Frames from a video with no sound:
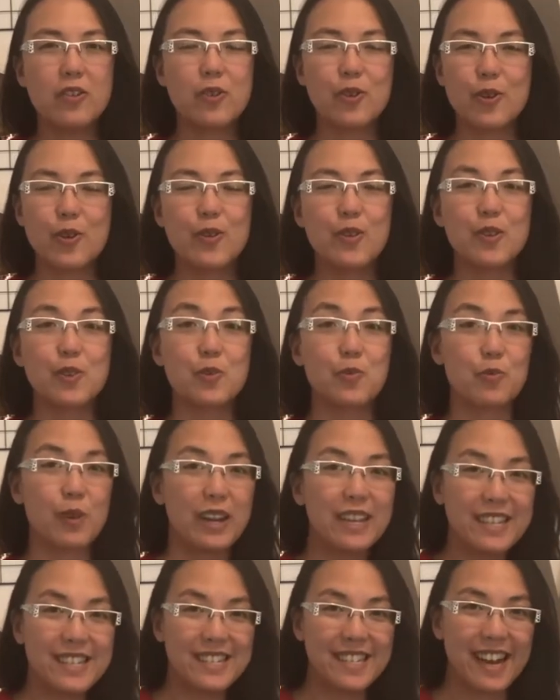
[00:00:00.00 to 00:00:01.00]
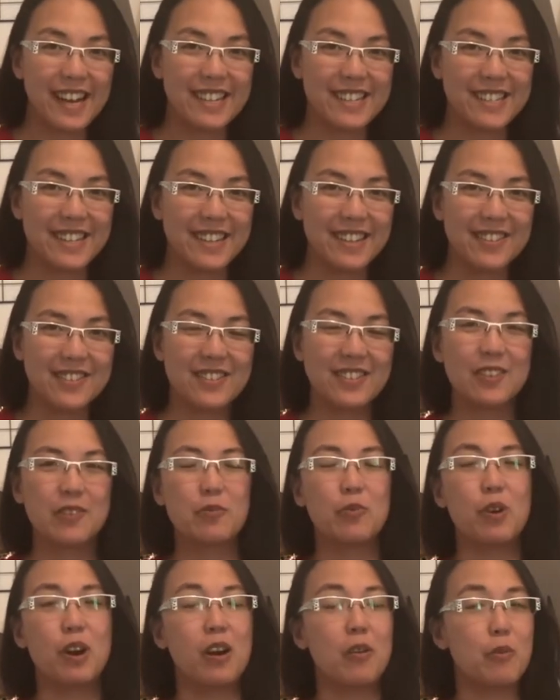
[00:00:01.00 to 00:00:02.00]
earth is right-sizing?
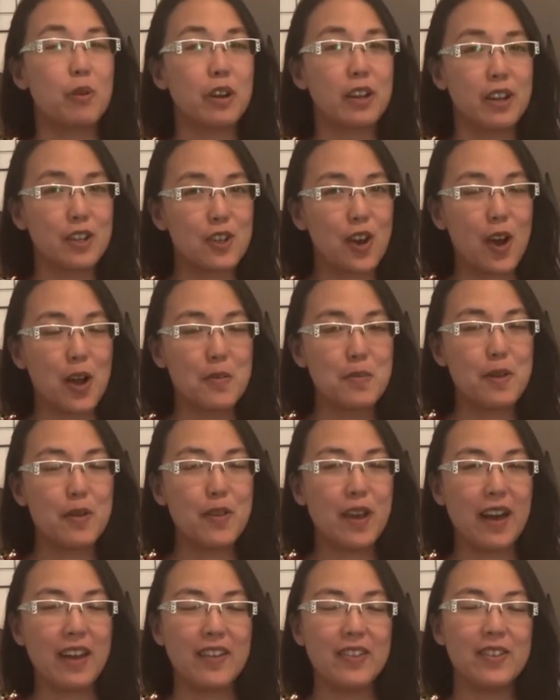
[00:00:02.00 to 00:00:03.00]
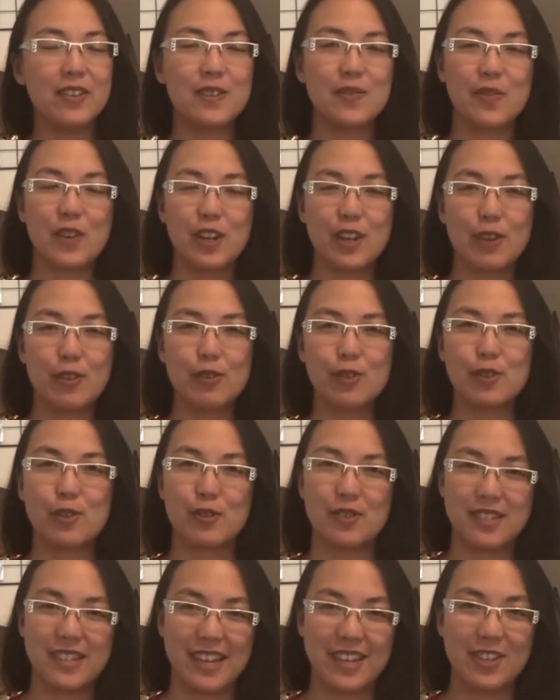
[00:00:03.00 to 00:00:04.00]
Well, we're going to talk about that in this video, so
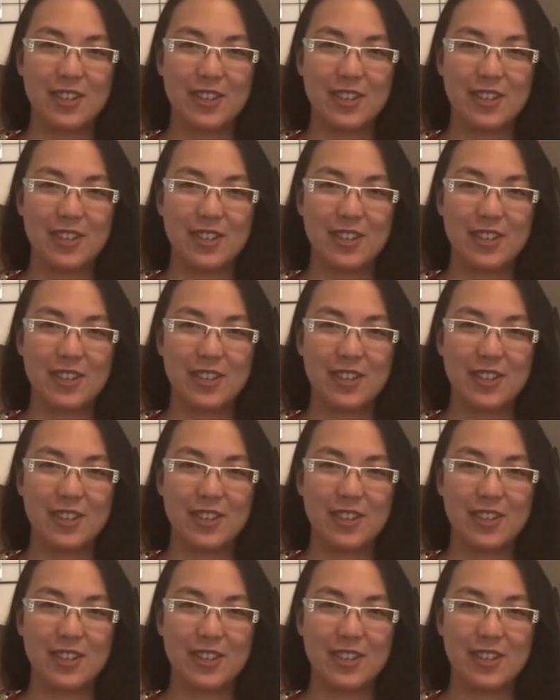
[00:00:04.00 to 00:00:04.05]
stay